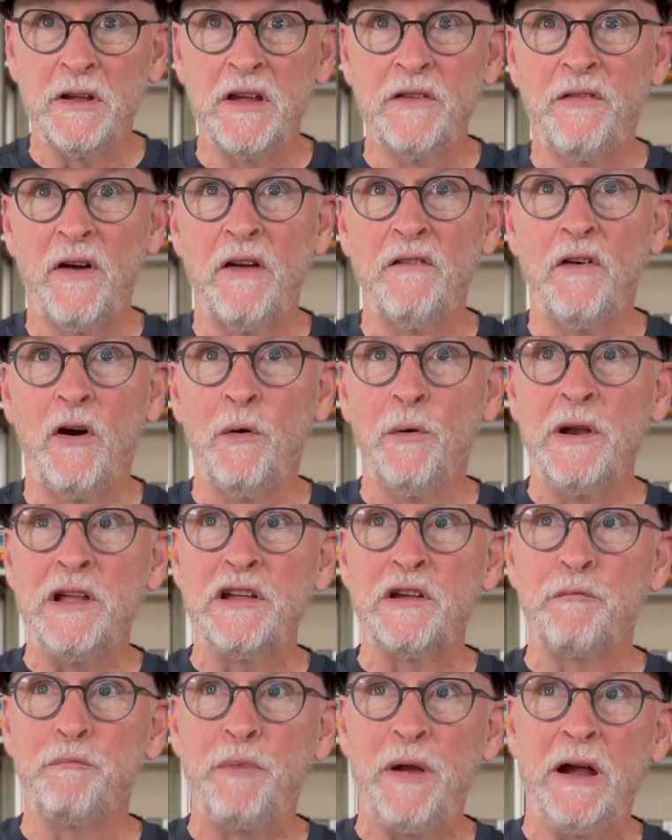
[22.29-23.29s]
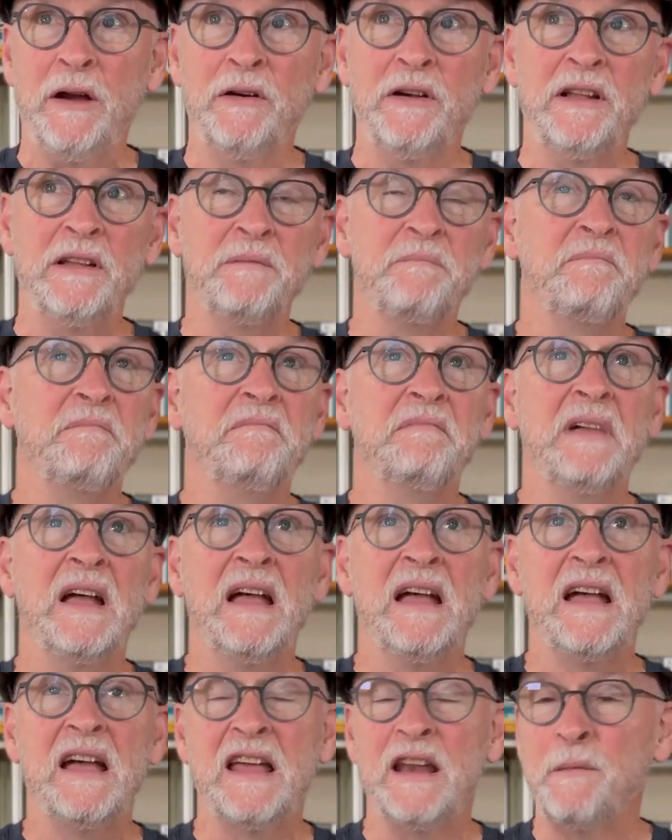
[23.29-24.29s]
If I've already compared it
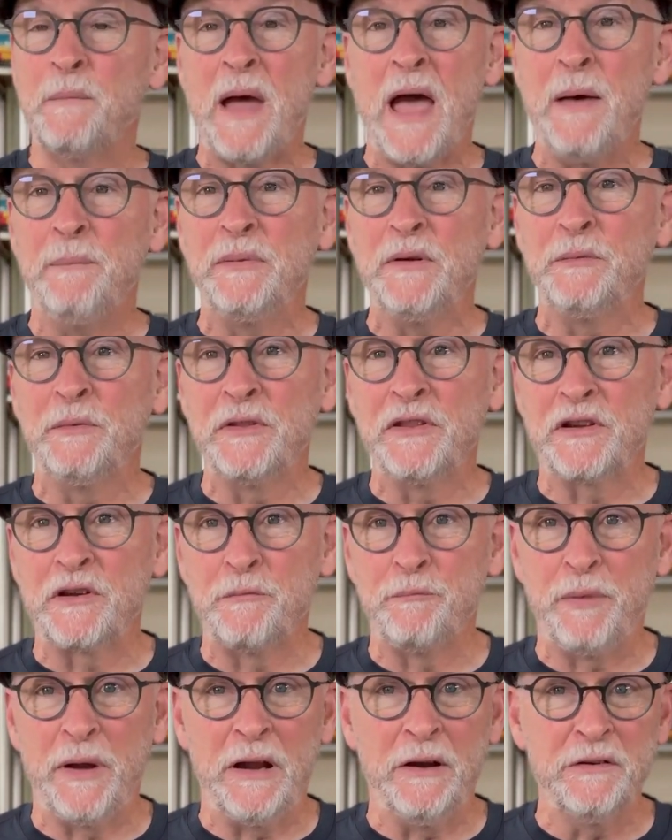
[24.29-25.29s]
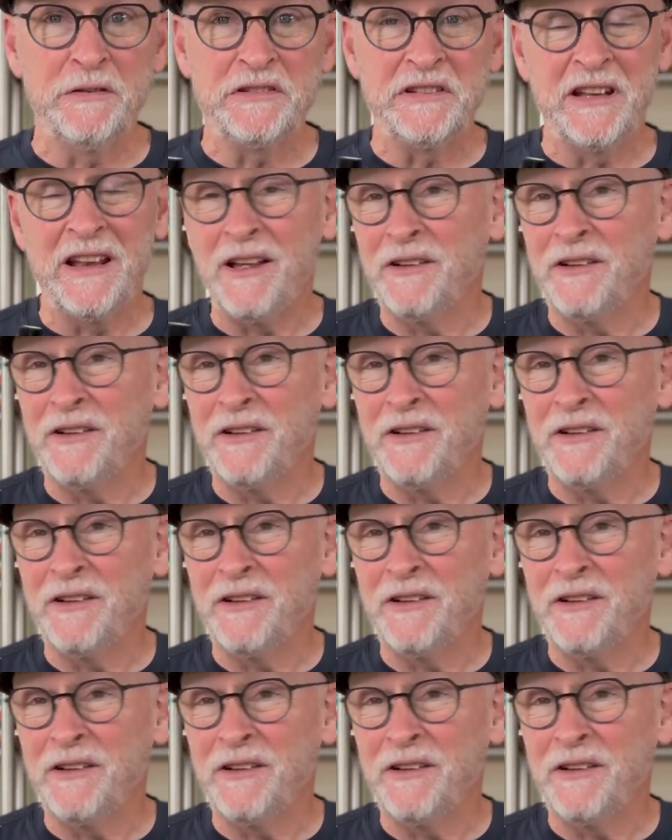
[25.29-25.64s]
and I'm happy with the comparison,